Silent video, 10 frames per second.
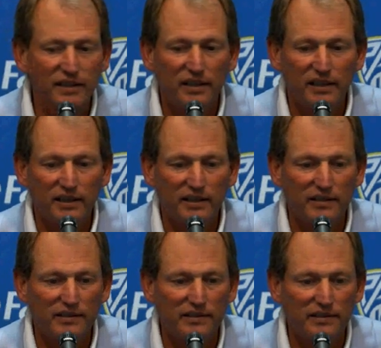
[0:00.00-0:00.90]

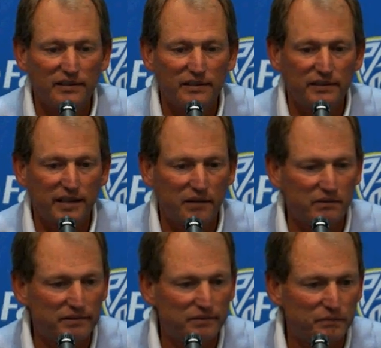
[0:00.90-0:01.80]
and they
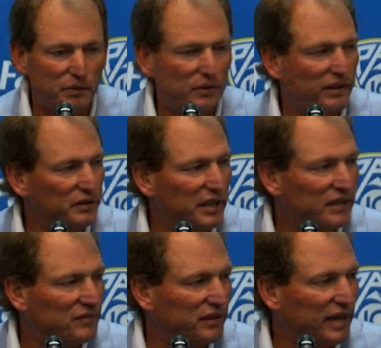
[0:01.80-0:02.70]
ruined their
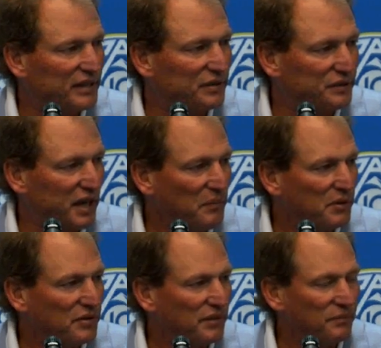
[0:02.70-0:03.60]
chance for a national
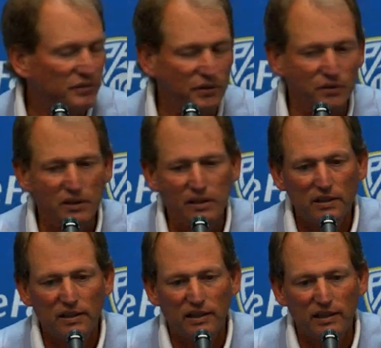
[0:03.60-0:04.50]
championship. So
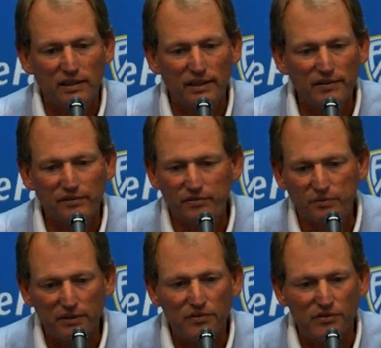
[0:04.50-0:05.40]
this
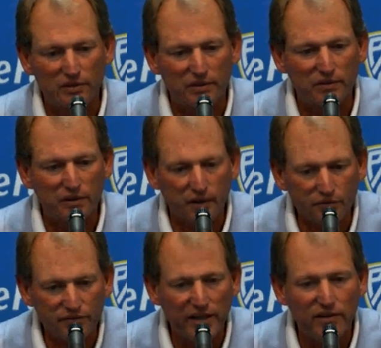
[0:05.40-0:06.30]
is a
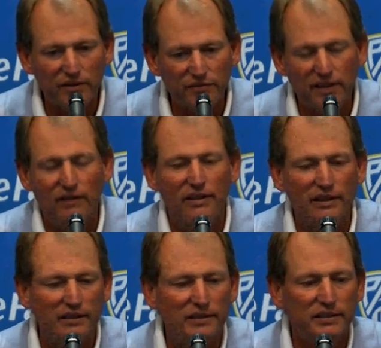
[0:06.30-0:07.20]
very,
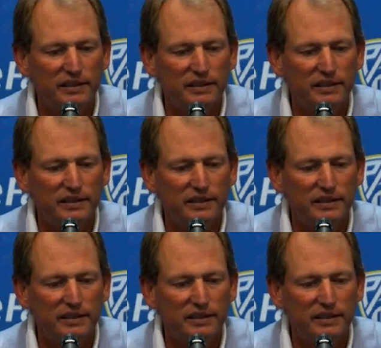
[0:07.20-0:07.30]
very